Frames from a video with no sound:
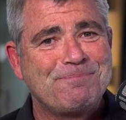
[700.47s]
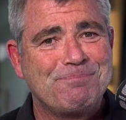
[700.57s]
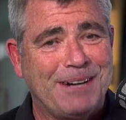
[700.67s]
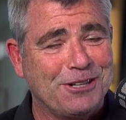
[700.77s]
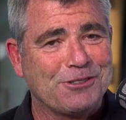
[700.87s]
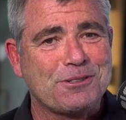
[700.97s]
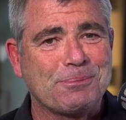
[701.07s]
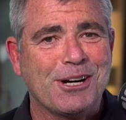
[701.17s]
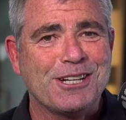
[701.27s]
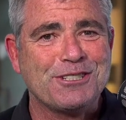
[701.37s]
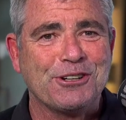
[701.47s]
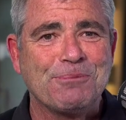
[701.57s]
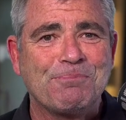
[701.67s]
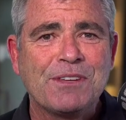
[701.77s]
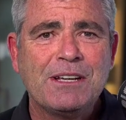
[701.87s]
May not surprise
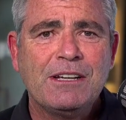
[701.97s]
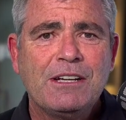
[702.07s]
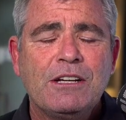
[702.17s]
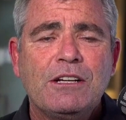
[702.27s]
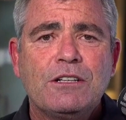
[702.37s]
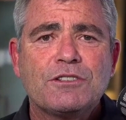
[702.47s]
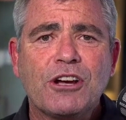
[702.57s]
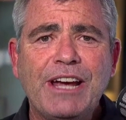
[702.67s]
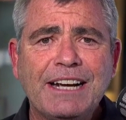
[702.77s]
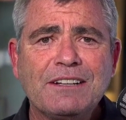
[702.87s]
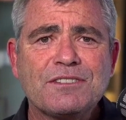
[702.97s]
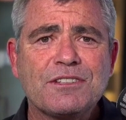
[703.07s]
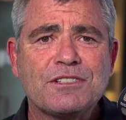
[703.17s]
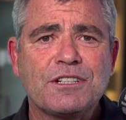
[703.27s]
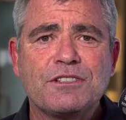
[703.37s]
you. So how does
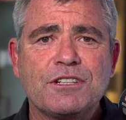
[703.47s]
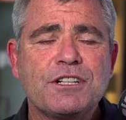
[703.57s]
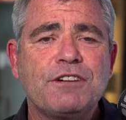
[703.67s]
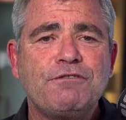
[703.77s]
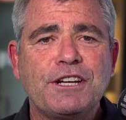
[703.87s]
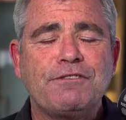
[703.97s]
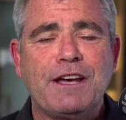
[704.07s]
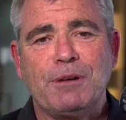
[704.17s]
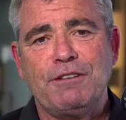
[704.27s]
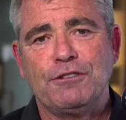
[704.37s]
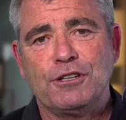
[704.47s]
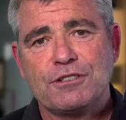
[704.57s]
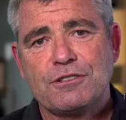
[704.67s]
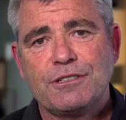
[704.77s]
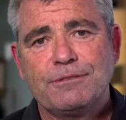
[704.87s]
this decision affect Family
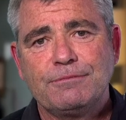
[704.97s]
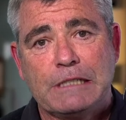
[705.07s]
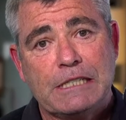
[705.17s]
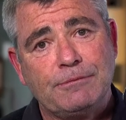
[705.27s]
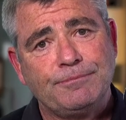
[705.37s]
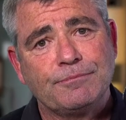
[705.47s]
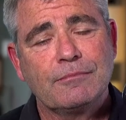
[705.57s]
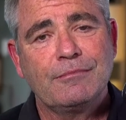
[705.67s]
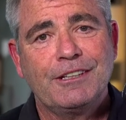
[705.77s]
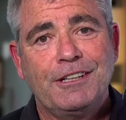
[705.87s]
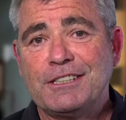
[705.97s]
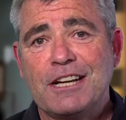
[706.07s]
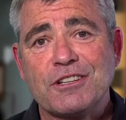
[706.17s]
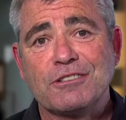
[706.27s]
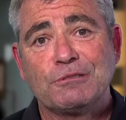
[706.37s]
First? Well, it
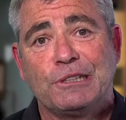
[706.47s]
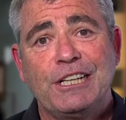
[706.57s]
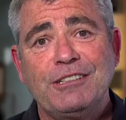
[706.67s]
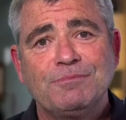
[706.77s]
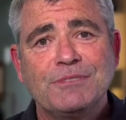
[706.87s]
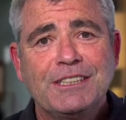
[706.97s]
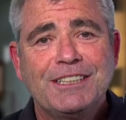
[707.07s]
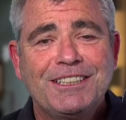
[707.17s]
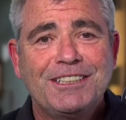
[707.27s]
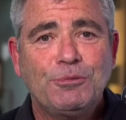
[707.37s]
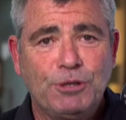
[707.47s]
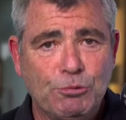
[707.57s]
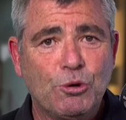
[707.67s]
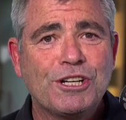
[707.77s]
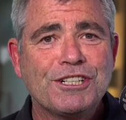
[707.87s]
doesn't really. We
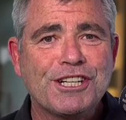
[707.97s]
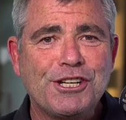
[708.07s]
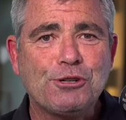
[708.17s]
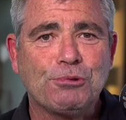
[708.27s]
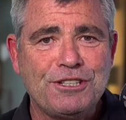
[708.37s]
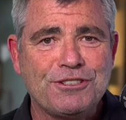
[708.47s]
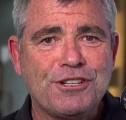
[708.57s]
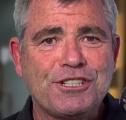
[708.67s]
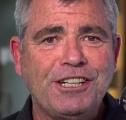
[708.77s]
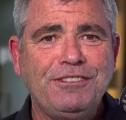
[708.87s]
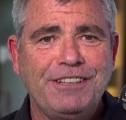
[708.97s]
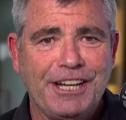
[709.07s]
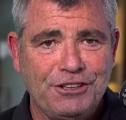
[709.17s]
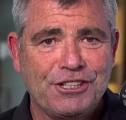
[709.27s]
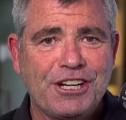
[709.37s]
will continue researching,
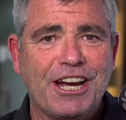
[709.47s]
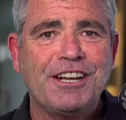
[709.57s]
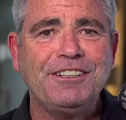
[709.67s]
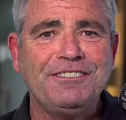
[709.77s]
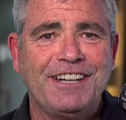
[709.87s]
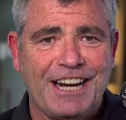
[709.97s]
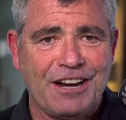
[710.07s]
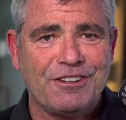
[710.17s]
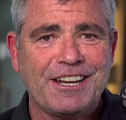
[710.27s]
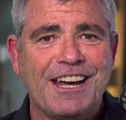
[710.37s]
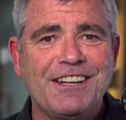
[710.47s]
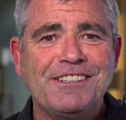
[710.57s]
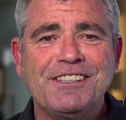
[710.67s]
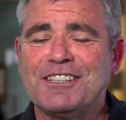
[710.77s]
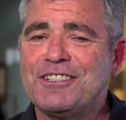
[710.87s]
educating and
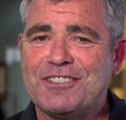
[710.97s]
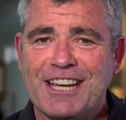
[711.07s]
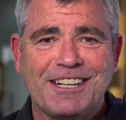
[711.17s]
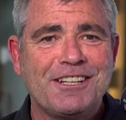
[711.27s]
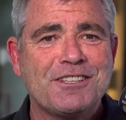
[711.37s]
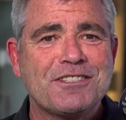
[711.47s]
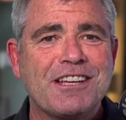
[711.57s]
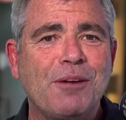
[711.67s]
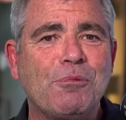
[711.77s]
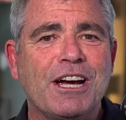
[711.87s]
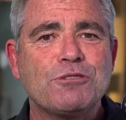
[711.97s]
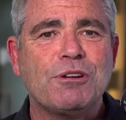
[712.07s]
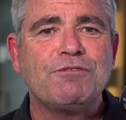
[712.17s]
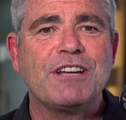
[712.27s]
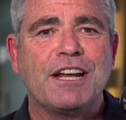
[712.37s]
advocating in exactly the same way as
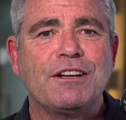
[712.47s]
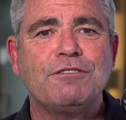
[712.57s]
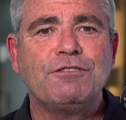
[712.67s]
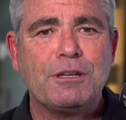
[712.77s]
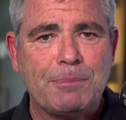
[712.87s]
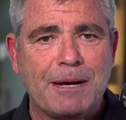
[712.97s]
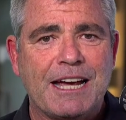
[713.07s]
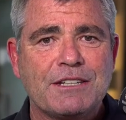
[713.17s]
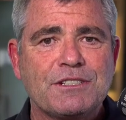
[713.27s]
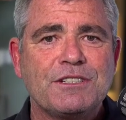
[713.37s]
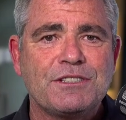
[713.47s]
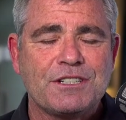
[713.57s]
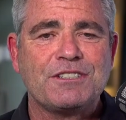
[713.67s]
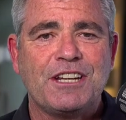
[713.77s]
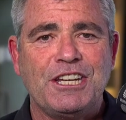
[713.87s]
we've done for the past
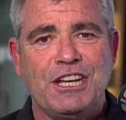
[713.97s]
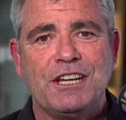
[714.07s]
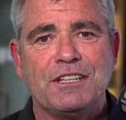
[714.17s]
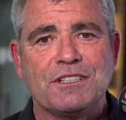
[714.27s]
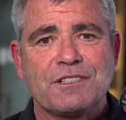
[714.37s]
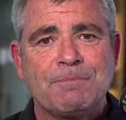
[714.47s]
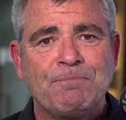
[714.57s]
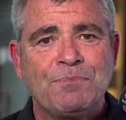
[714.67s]
16 years.